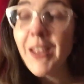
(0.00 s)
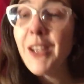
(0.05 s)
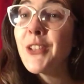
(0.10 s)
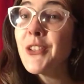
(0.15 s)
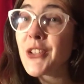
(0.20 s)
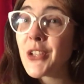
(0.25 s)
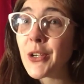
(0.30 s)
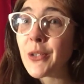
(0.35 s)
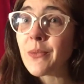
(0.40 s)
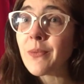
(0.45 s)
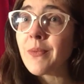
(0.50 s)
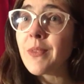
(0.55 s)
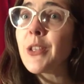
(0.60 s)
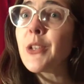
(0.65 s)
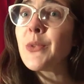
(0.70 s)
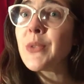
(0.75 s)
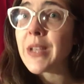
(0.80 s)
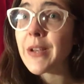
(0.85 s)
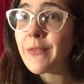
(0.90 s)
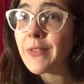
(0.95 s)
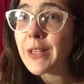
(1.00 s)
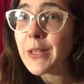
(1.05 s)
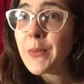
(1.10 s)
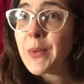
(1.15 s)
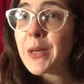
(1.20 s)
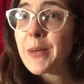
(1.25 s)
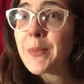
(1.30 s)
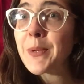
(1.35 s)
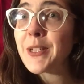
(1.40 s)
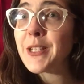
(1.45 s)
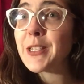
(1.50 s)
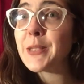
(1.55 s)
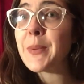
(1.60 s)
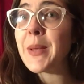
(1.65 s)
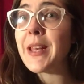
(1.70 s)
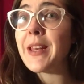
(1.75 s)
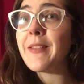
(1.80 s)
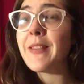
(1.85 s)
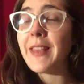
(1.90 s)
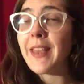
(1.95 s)
So you definitely want to
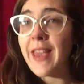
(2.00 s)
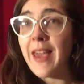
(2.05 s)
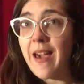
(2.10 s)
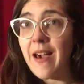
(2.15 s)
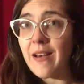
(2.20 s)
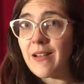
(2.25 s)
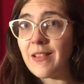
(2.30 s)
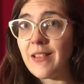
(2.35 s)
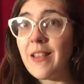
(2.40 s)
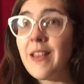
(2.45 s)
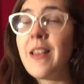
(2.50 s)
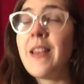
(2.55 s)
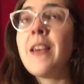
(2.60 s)
participate in the Cal.